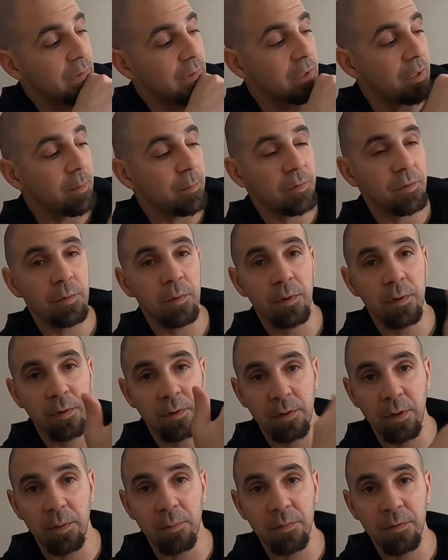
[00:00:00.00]
clips with a
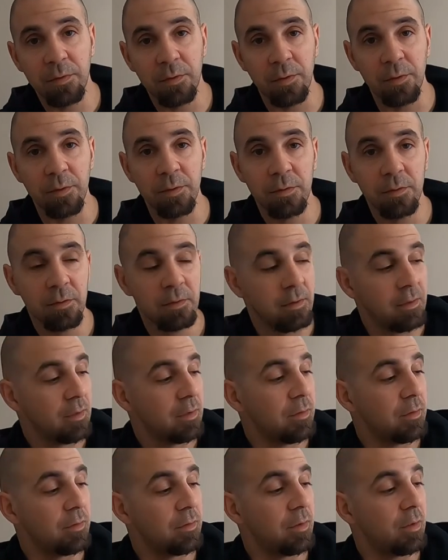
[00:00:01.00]
thumb screw.
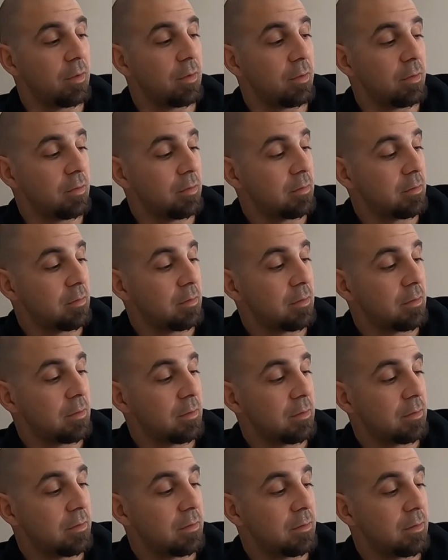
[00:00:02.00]
So
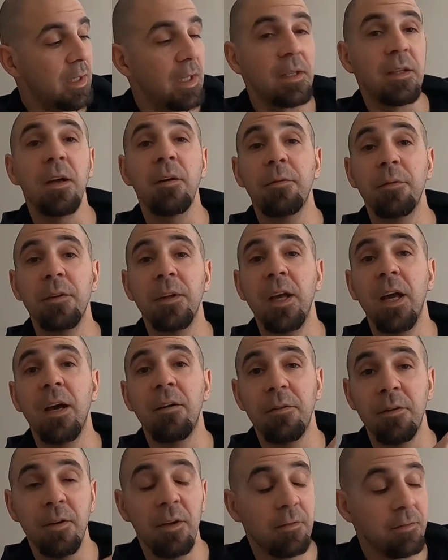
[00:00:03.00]
I definitely
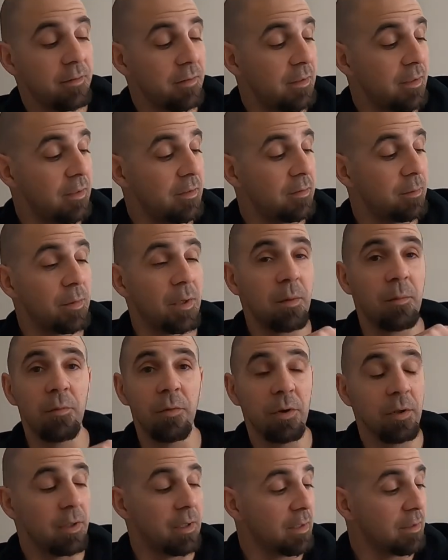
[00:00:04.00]
have enough of these, but I'm
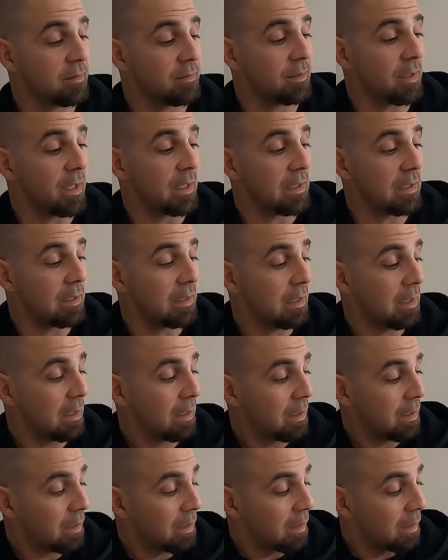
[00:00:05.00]
really excited.
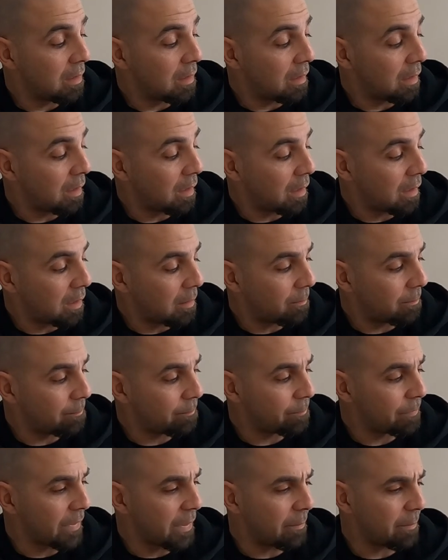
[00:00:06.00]
I'm
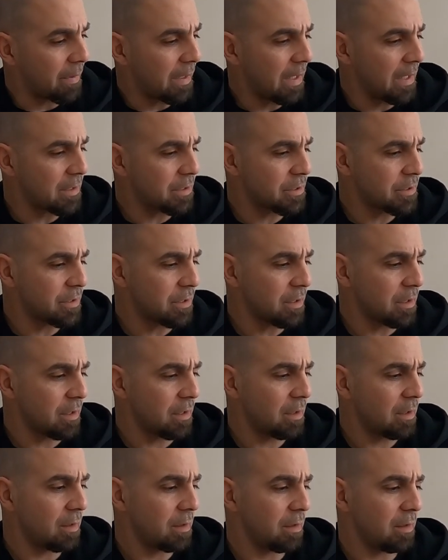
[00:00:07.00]
not
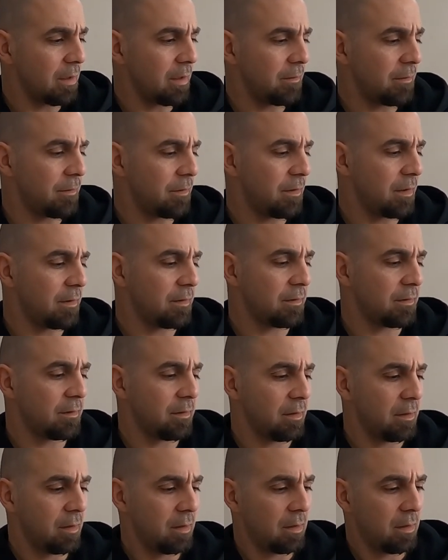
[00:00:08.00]
sure if
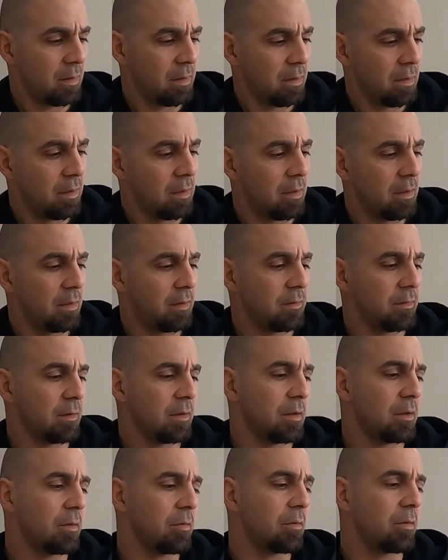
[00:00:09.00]
this is
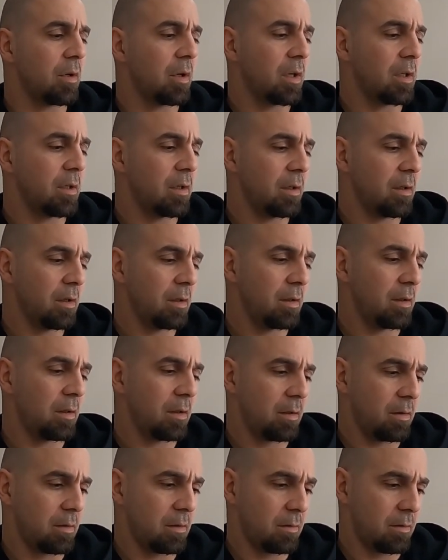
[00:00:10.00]
gonna run
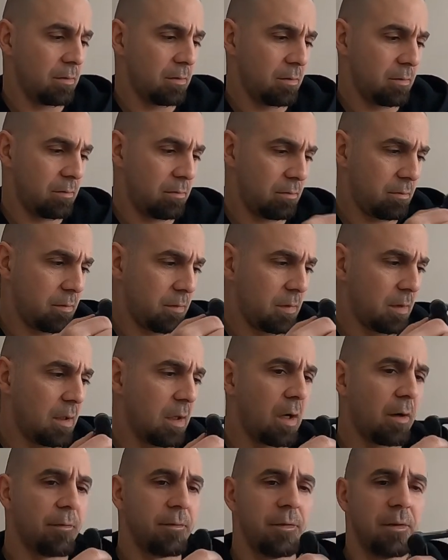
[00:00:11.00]

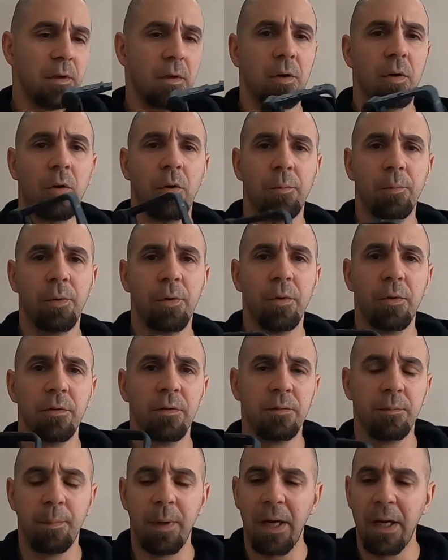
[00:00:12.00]
off the
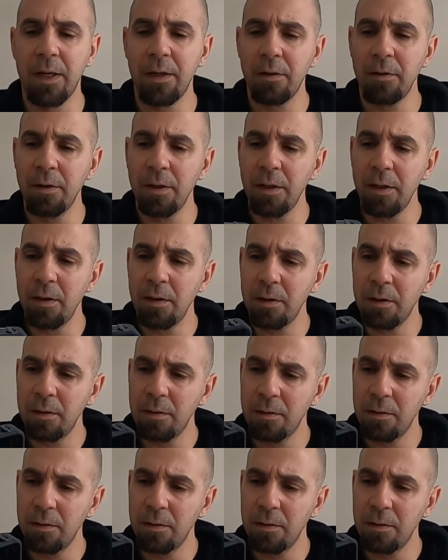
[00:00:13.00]
GoPro's battery